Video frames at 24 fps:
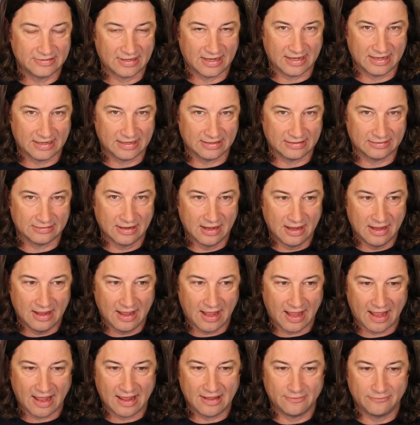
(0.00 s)
and
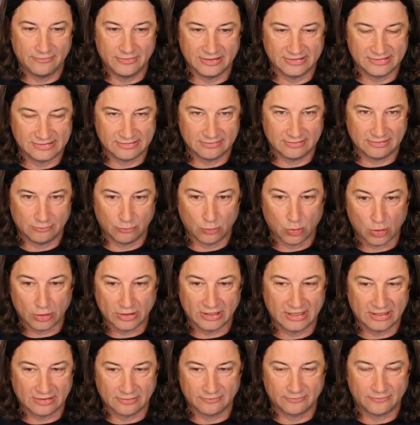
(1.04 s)
have this
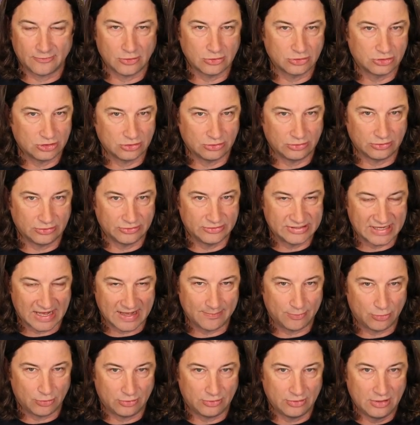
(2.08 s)
working functional
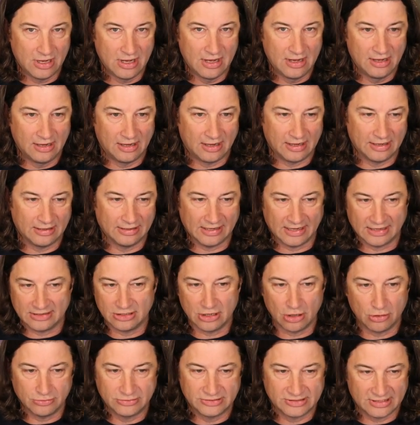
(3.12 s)
sample and
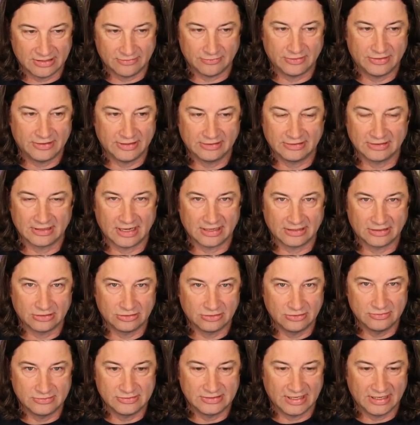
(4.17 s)
notes and everything that I could
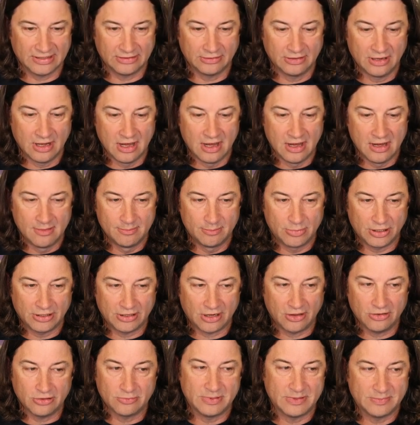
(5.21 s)
use later. But
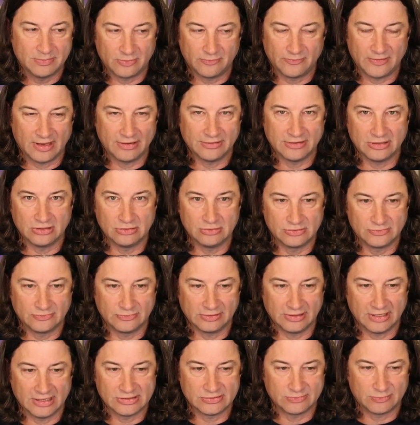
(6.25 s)
other people found it useful
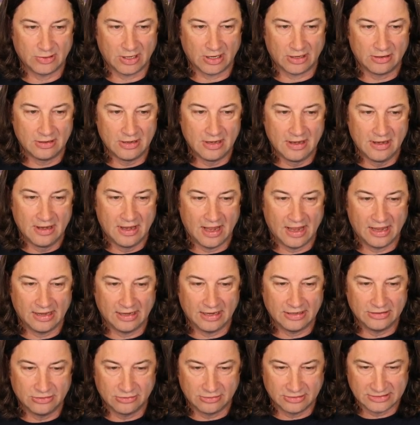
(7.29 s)
as well.
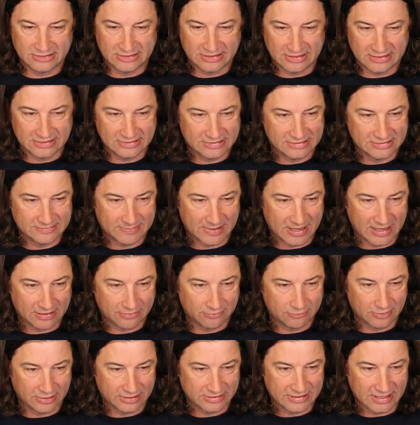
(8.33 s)
And you can see this is back
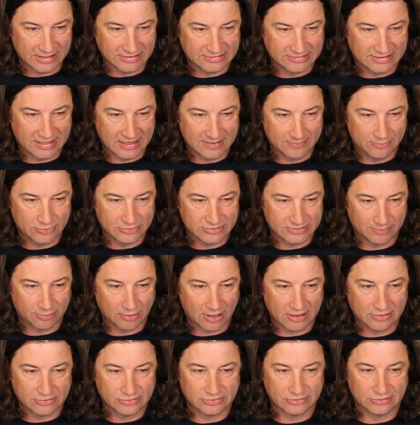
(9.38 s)
when Netscape was a
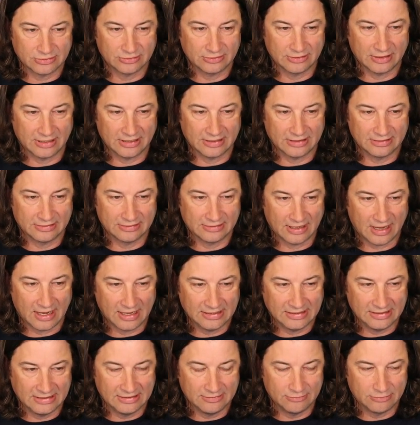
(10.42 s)
browser and
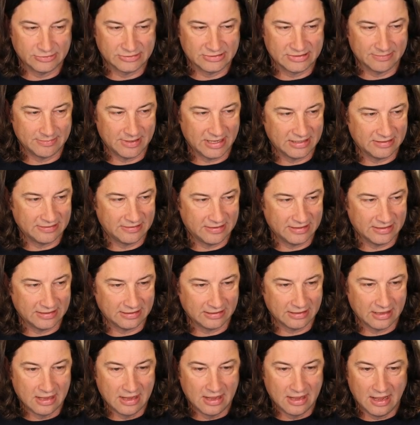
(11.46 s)
IE was the main thing.
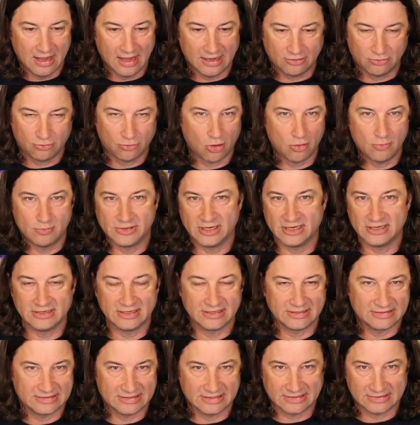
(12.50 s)
Chrome didn't
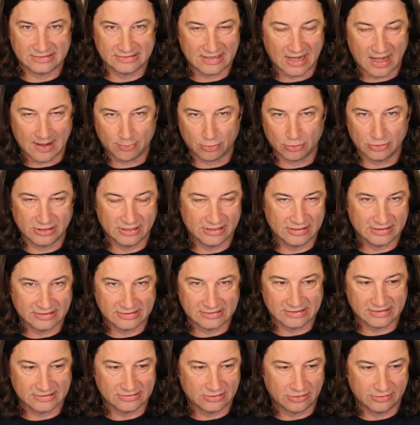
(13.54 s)
exist, Opera didn't
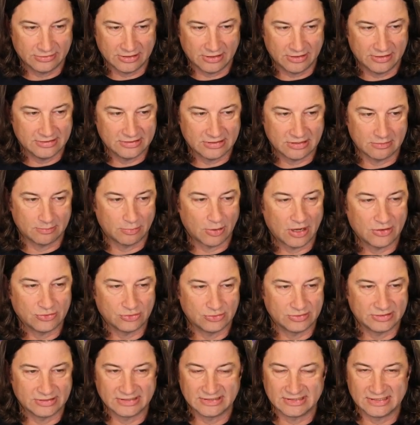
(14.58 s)
exist. None of these other
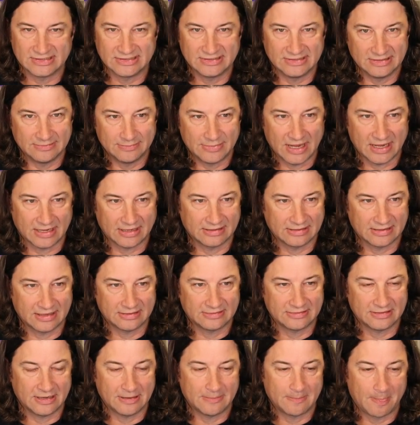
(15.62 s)
browsers existed back in that
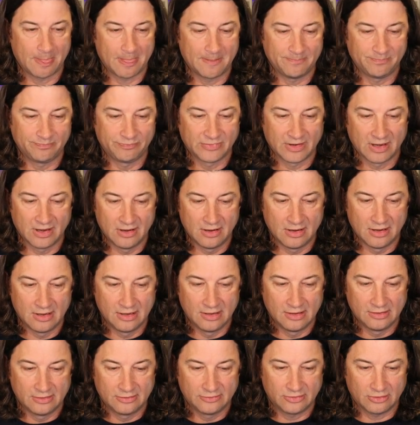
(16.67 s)
time.
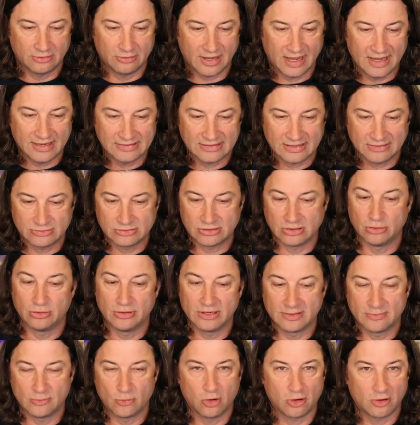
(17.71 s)
So as I was
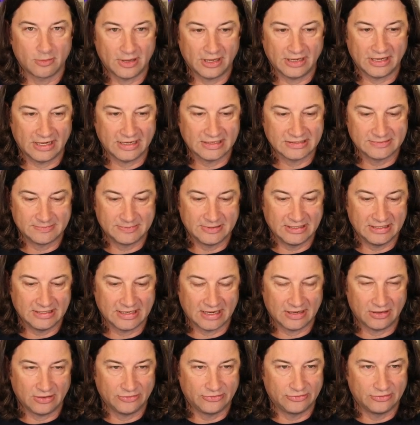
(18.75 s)
learning more about ASP, I
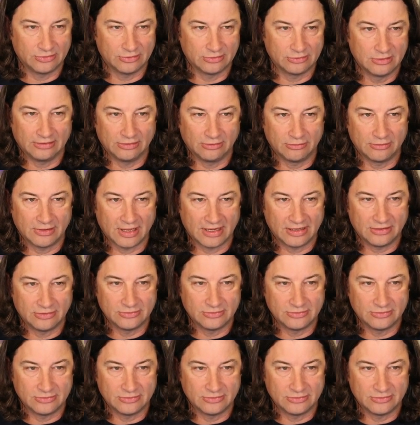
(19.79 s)
also learned how to do